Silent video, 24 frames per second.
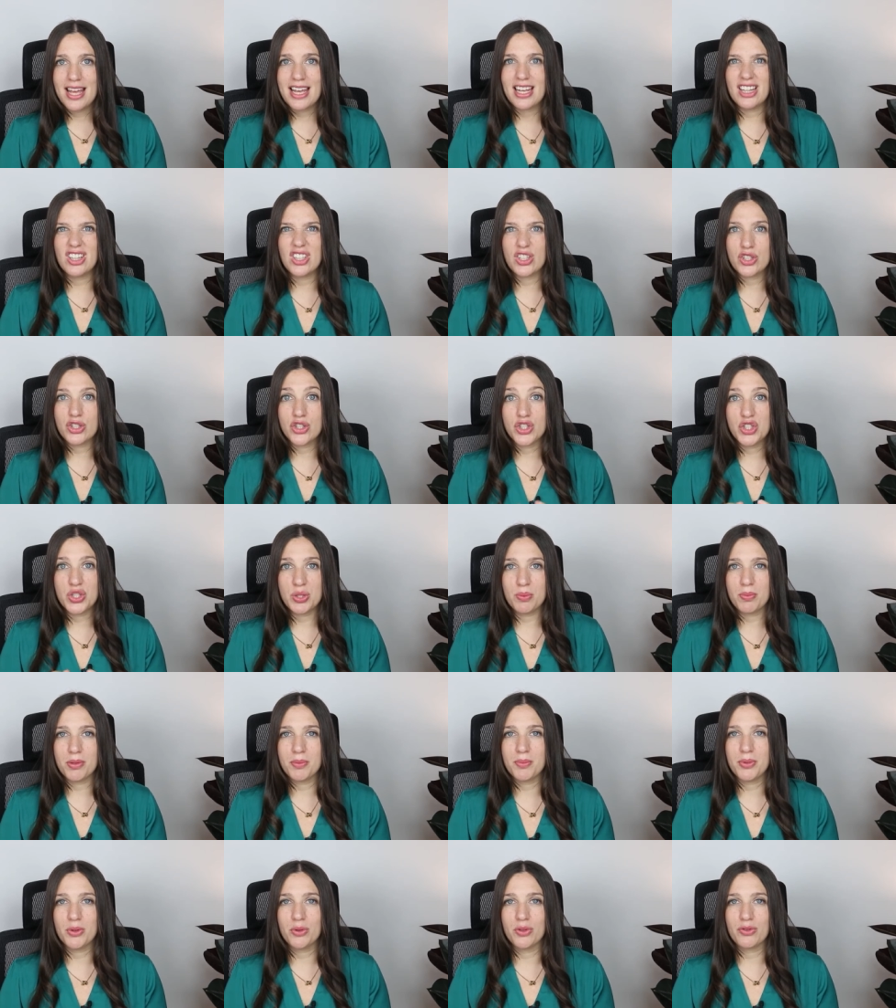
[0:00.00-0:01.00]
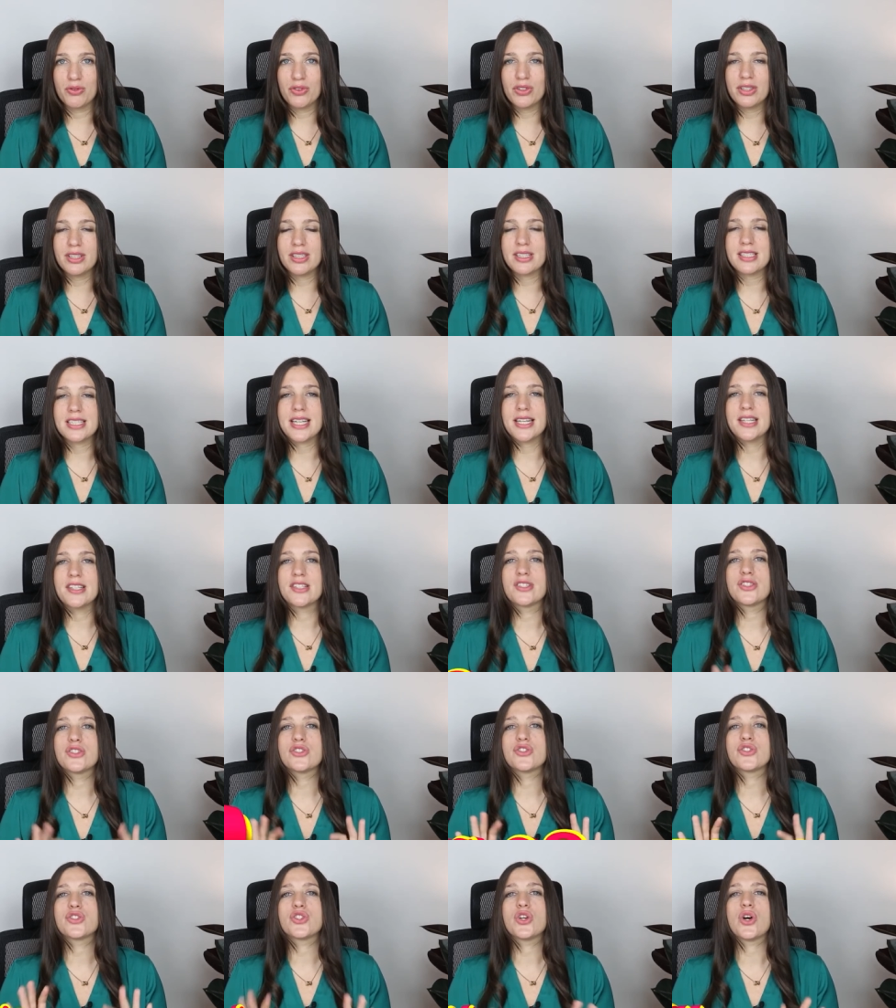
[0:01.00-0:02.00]
It looks super beautiful and
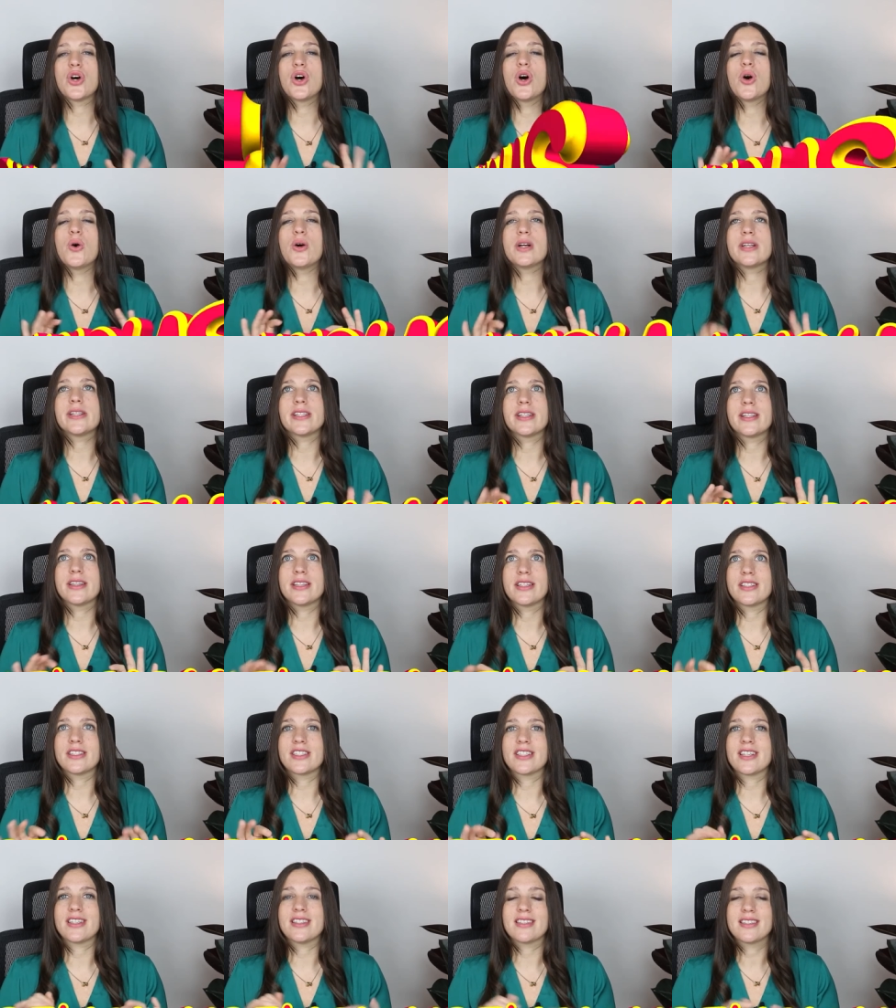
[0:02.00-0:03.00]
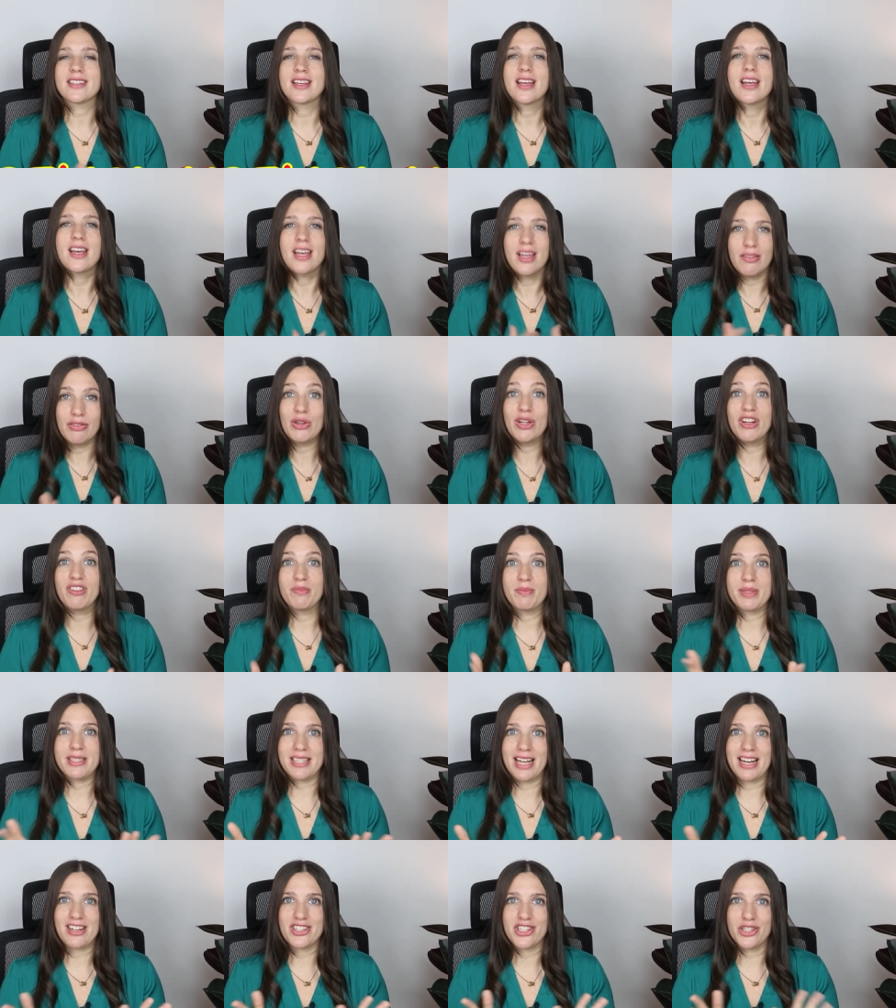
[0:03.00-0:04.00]
tastes so delicious. If you love
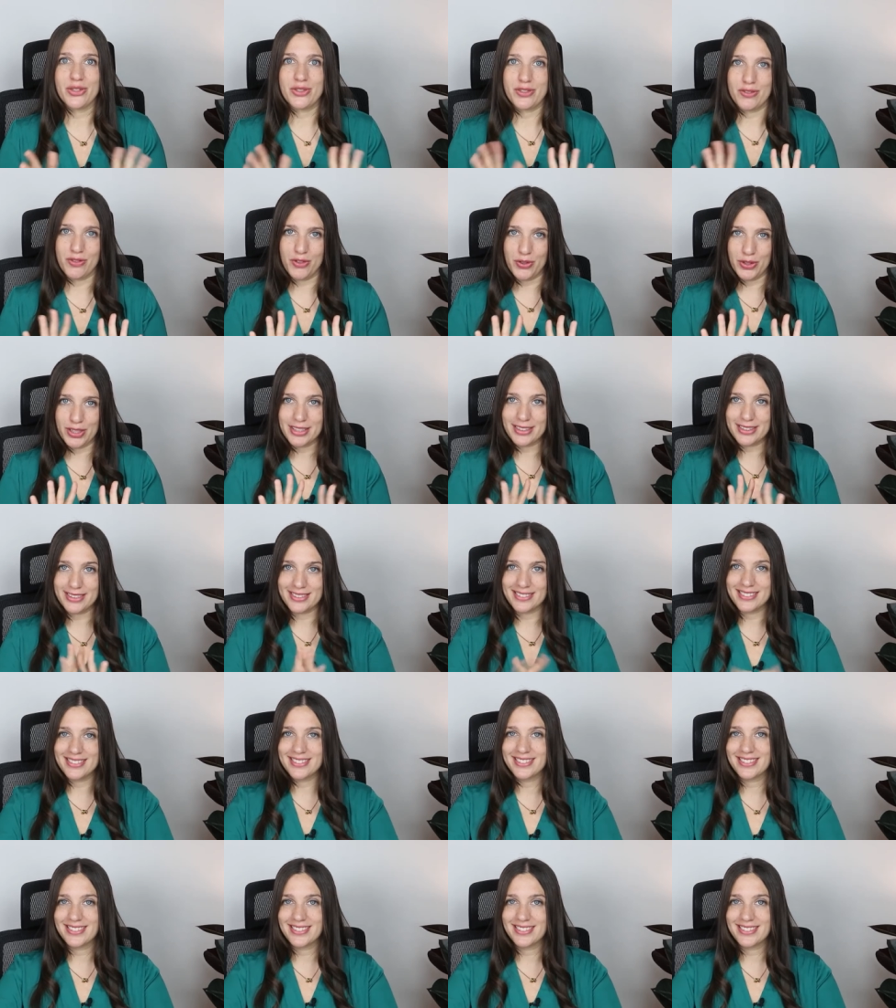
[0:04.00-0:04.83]
pistachios, of course.